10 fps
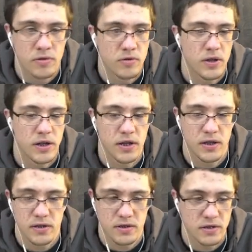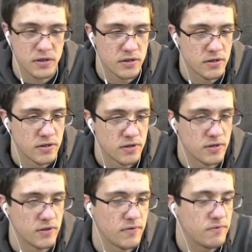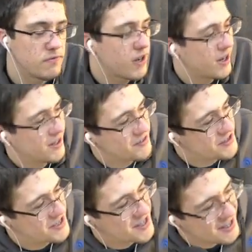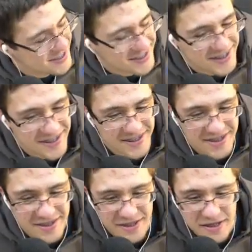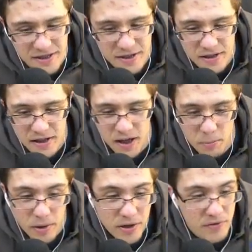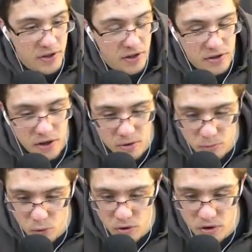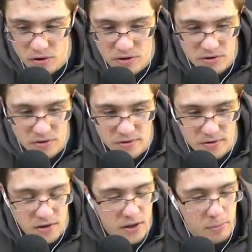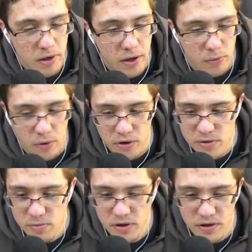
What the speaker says: and 5 seconds. And I might even cut it down more. No, I probably won't. It's pretty